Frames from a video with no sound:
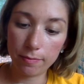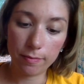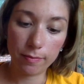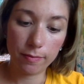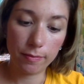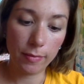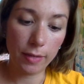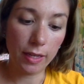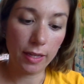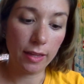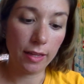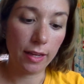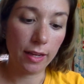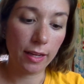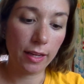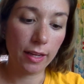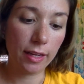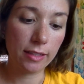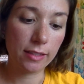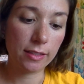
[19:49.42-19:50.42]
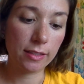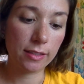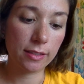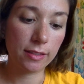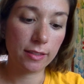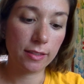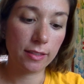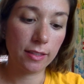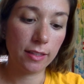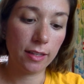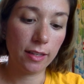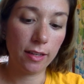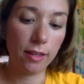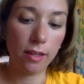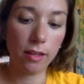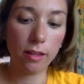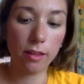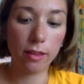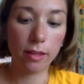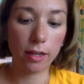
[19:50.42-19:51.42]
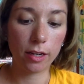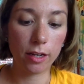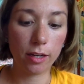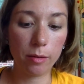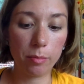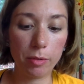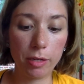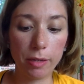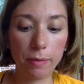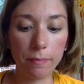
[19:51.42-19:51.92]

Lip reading: And then gets thicker, but